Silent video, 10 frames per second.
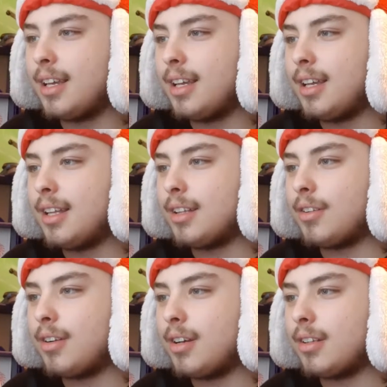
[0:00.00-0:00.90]
They're not
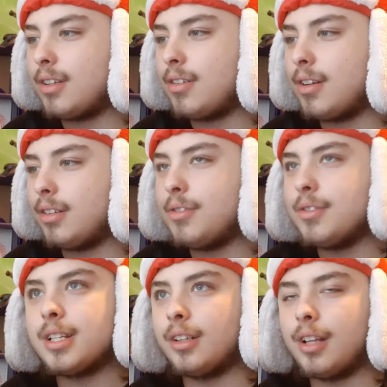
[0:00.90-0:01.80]
they're not losing a lot
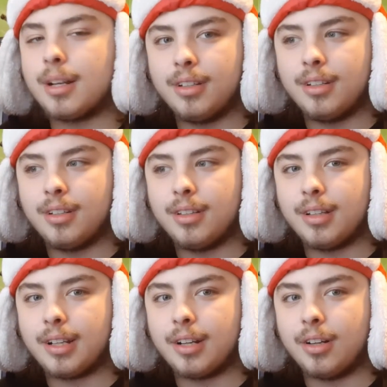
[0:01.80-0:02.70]
of money though, like at
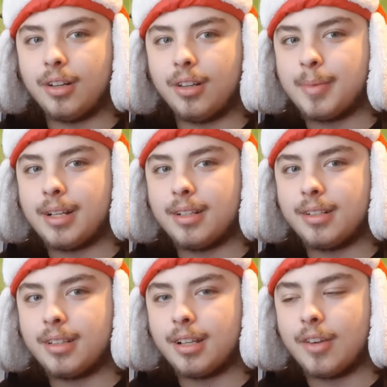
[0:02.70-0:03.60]
all. The
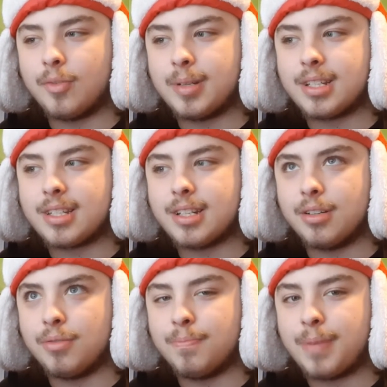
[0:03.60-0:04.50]
government still
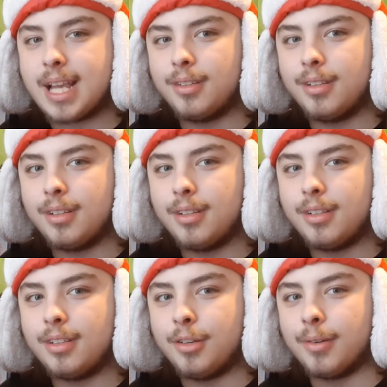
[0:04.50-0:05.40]
pays them. Do you really
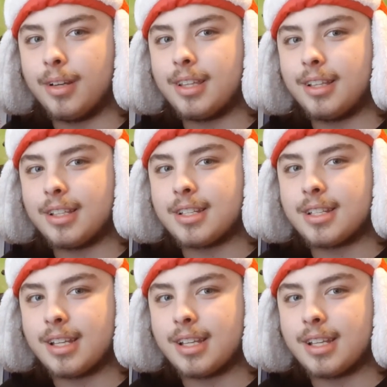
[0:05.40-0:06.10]
think this is like gonna